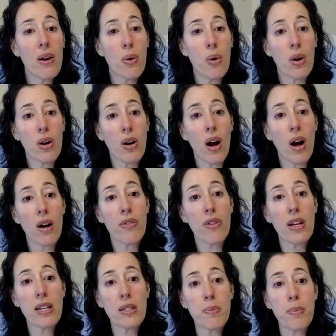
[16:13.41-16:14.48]
or are
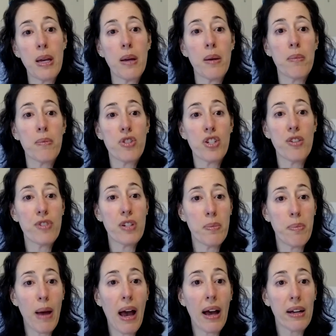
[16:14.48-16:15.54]
things being
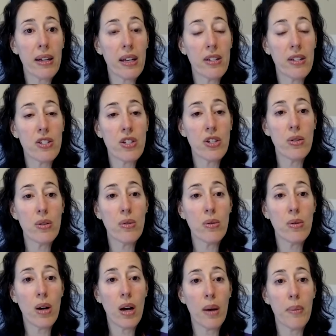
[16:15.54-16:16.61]
shifted back
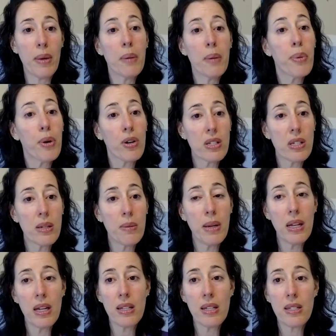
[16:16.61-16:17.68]
into in-person
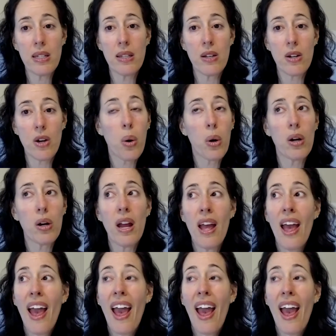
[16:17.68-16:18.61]
meetings in the court?